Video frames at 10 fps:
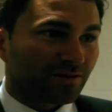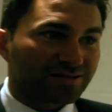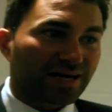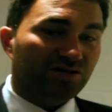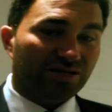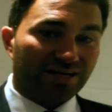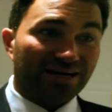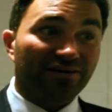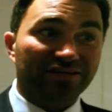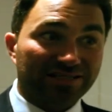There's actually
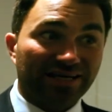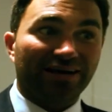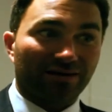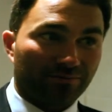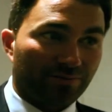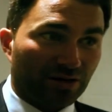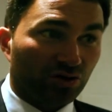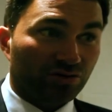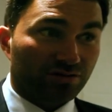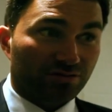another tier
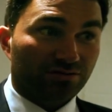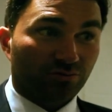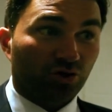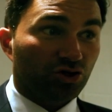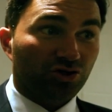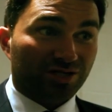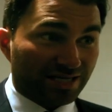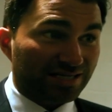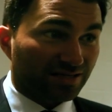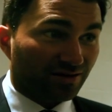beyond what you could
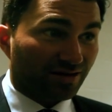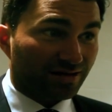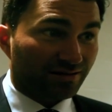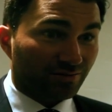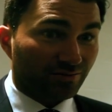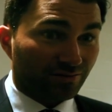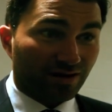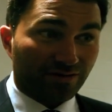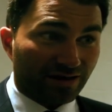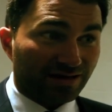see tonight,
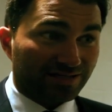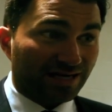and that